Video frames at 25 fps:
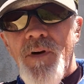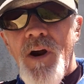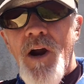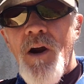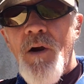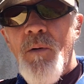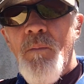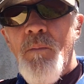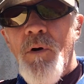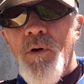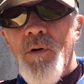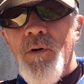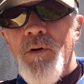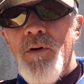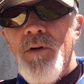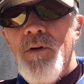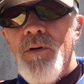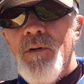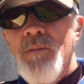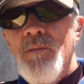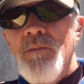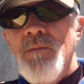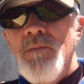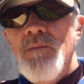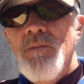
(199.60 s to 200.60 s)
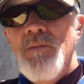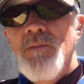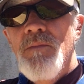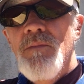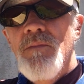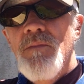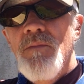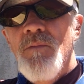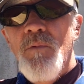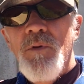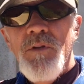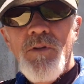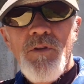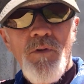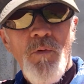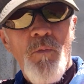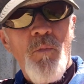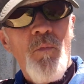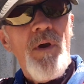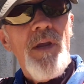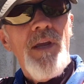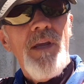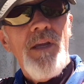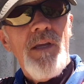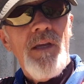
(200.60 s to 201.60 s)
Firebird with the
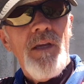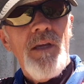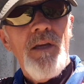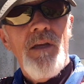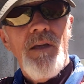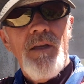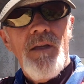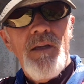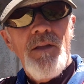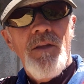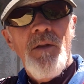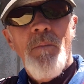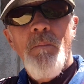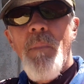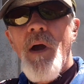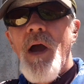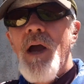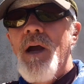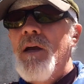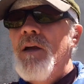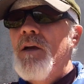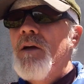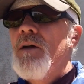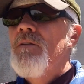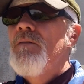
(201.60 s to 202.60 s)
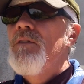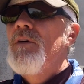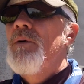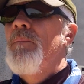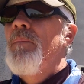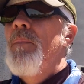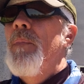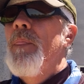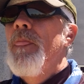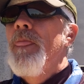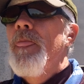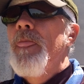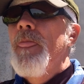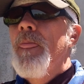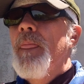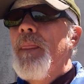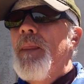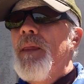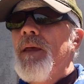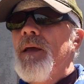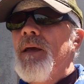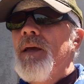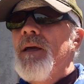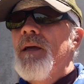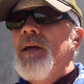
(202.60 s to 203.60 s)
wing in the back of it.
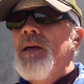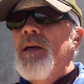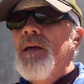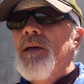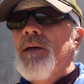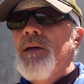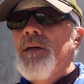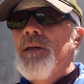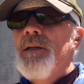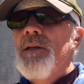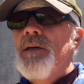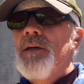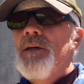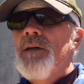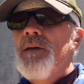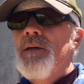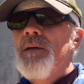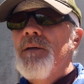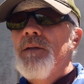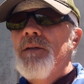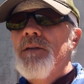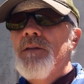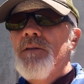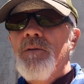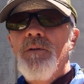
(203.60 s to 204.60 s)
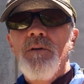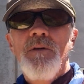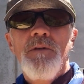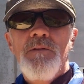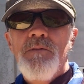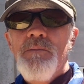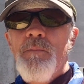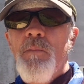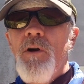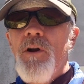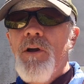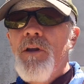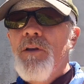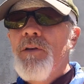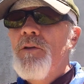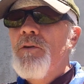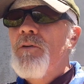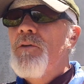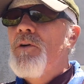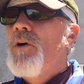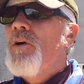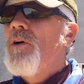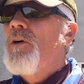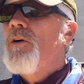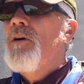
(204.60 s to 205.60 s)
And uh, so it was a brand new
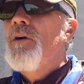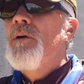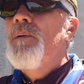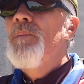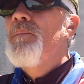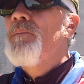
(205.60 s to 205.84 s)
car.